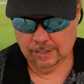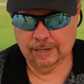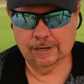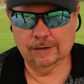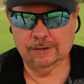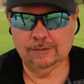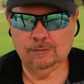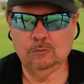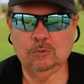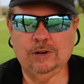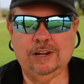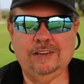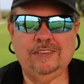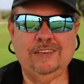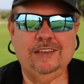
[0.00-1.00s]
And
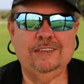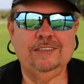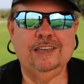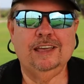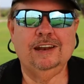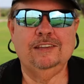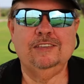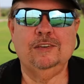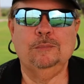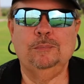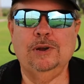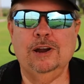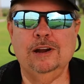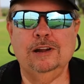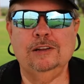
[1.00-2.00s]
when it says that, it's
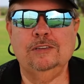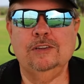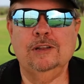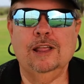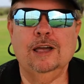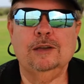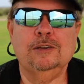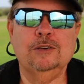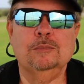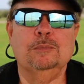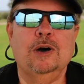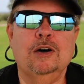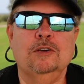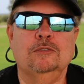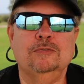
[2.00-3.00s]
comparing it to like your
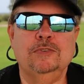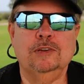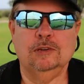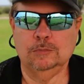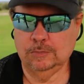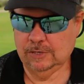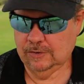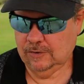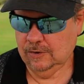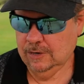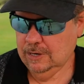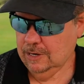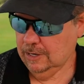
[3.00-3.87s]
monofilaments.